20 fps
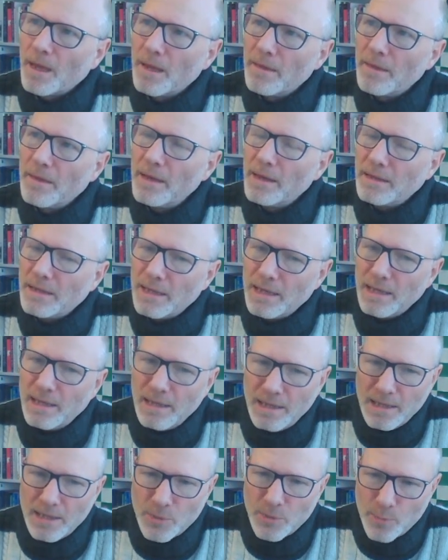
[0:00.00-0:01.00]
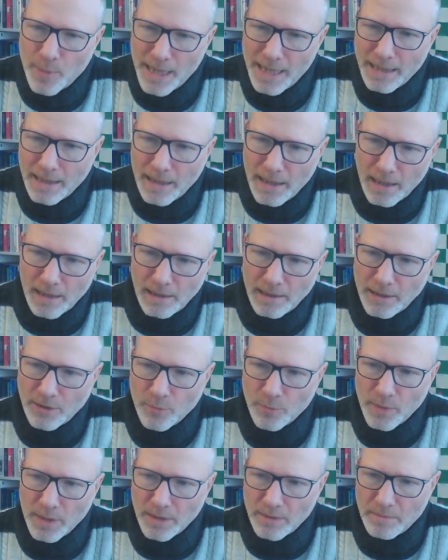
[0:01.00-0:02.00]
that Henny is panicking a little
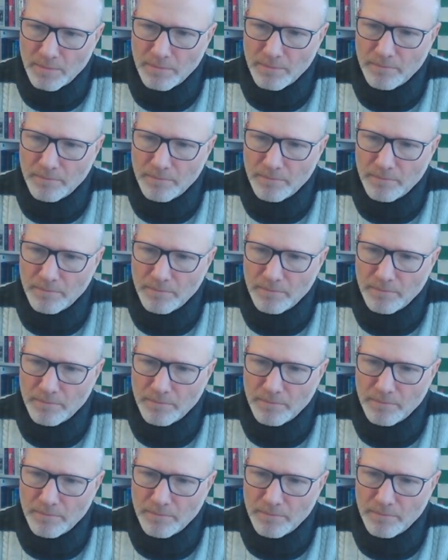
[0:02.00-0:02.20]
bit.